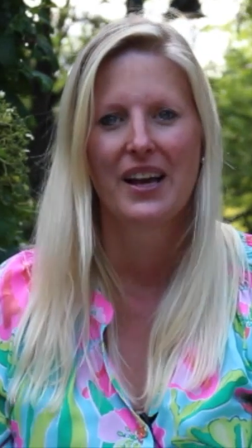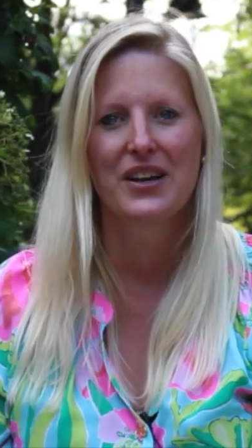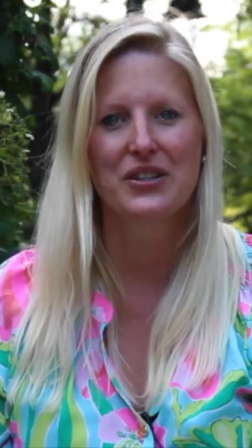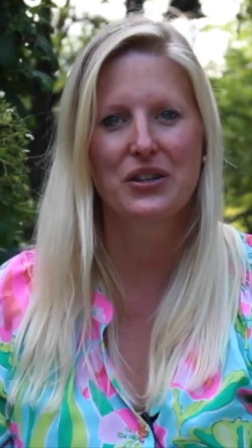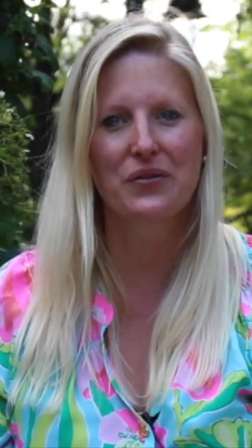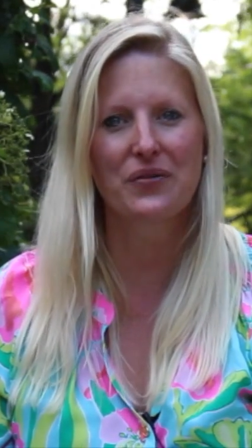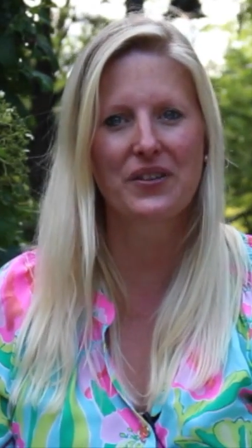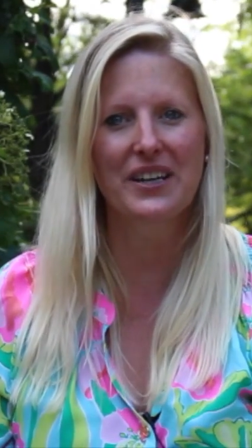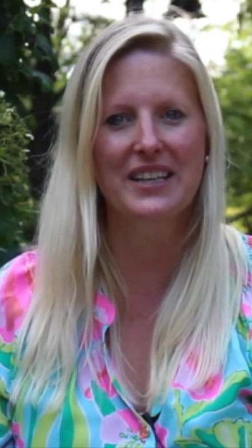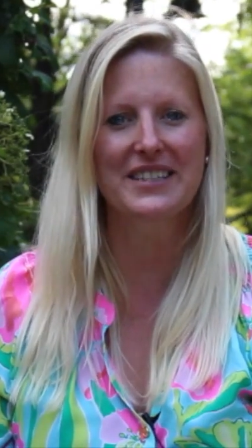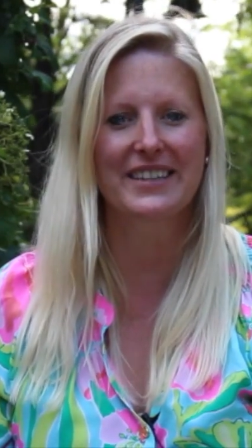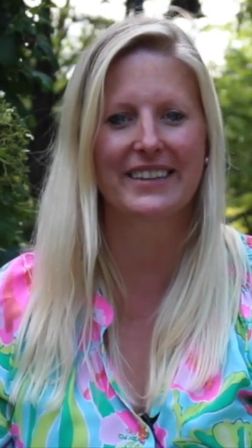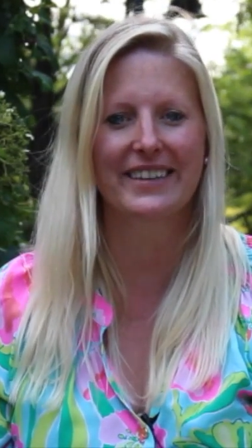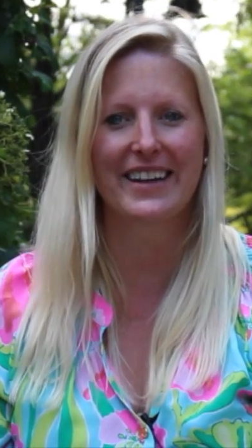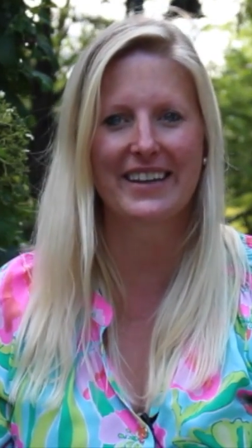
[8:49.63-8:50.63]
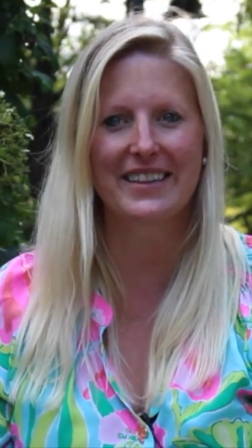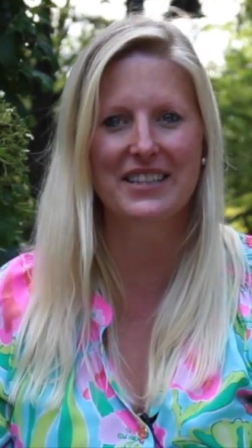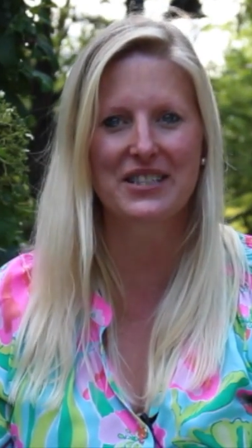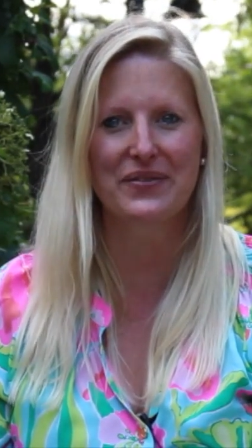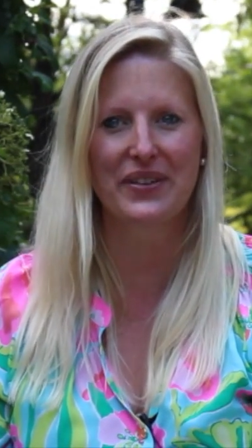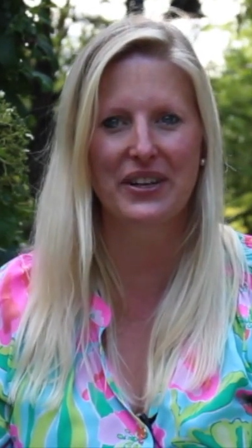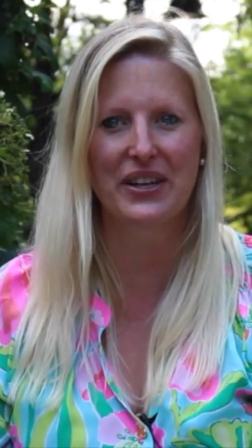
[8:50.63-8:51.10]
Don't forget to like
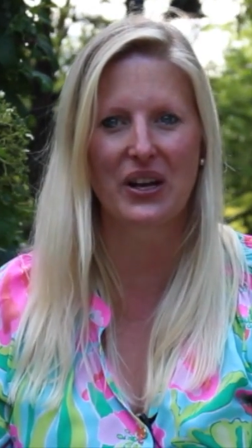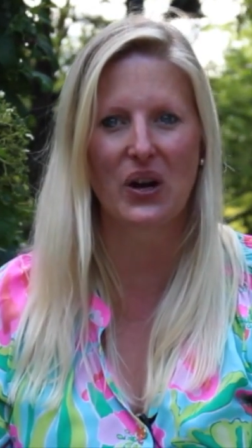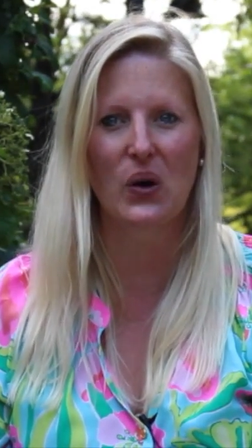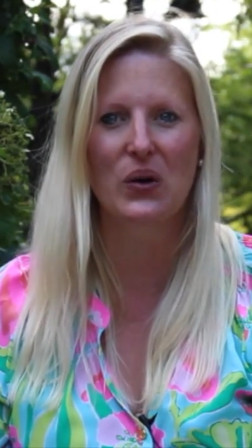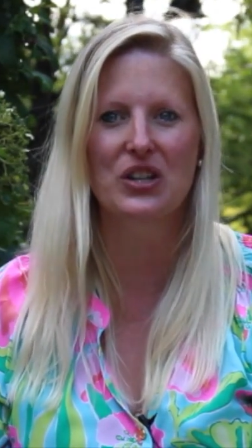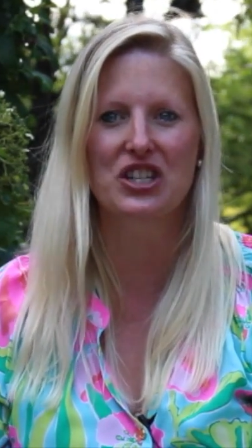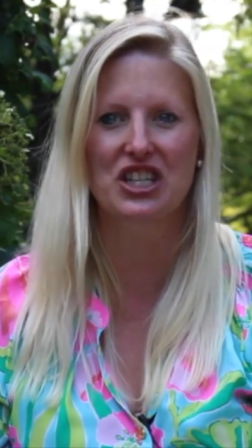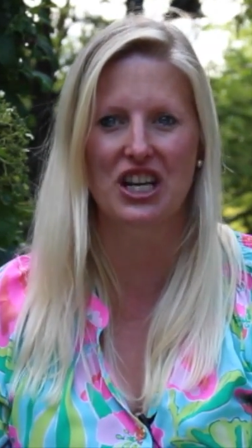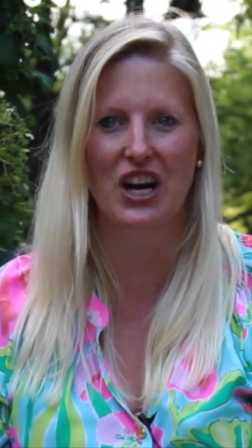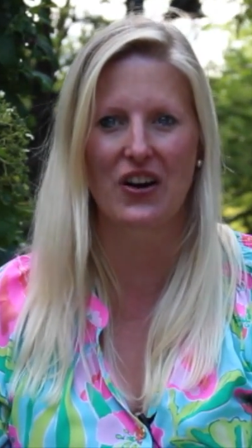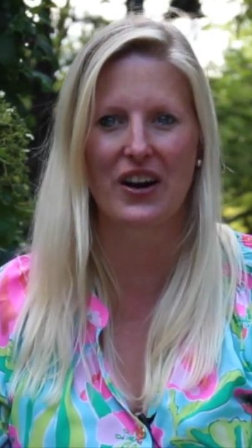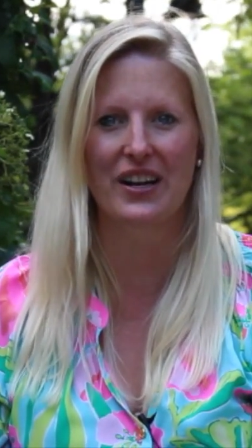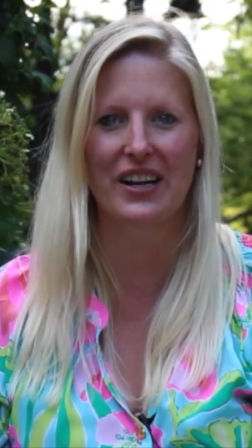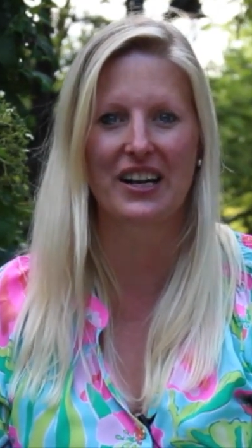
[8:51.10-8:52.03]
this video, share it,